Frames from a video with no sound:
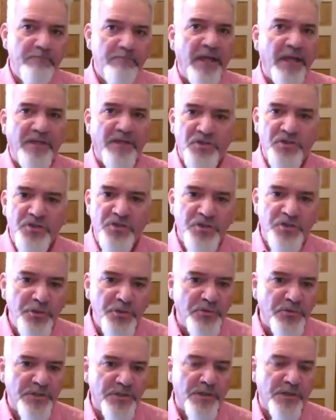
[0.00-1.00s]

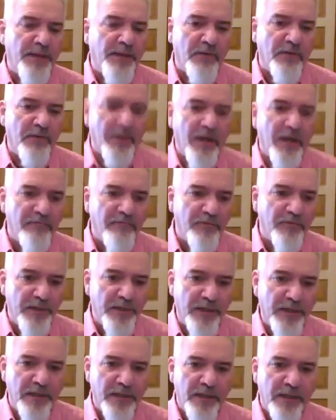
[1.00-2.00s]
excuse about
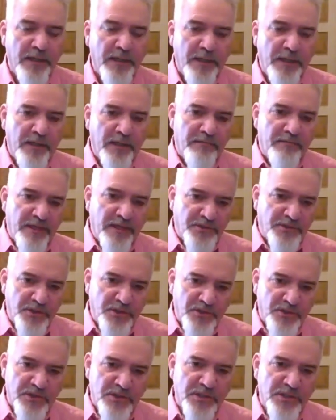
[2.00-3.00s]
covering that
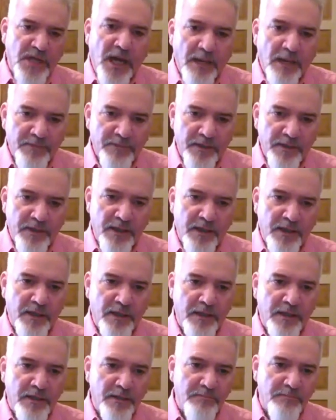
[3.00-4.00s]
should stop
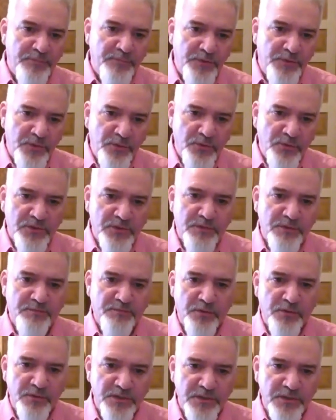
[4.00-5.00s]
an abused
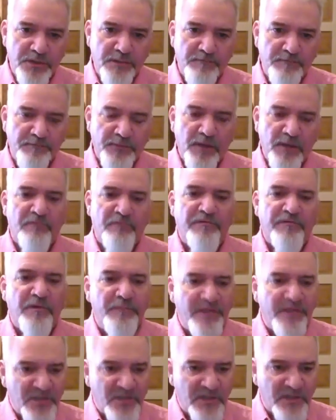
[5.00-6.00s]
person
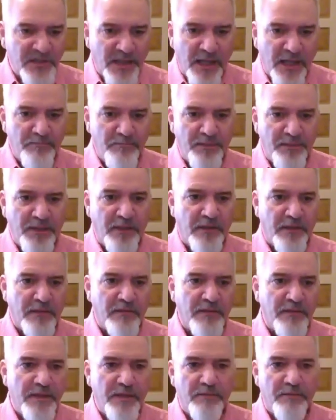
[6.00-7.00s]
from escaping the